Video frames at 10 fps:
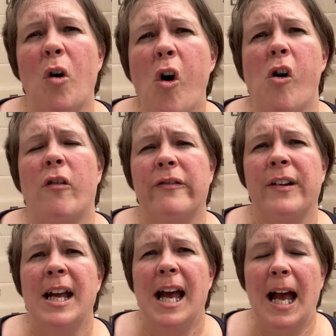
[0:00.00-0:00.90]
of,
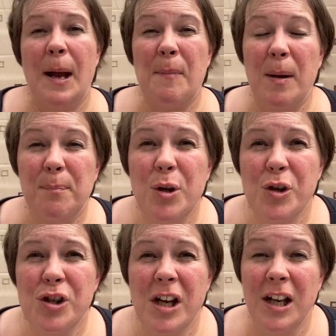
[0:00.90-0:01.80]
and
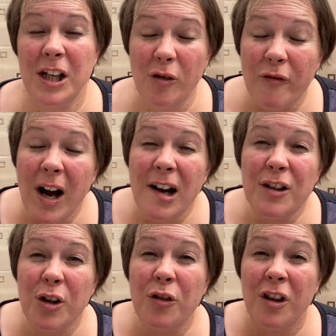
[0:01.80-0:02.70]
push, you know,
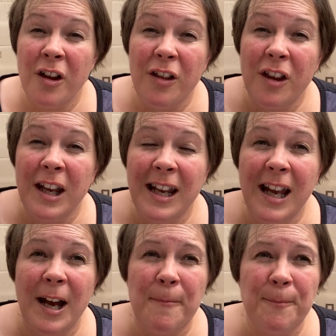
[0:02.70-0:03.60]
value
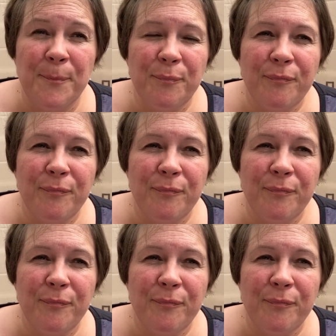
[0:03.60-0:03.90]
the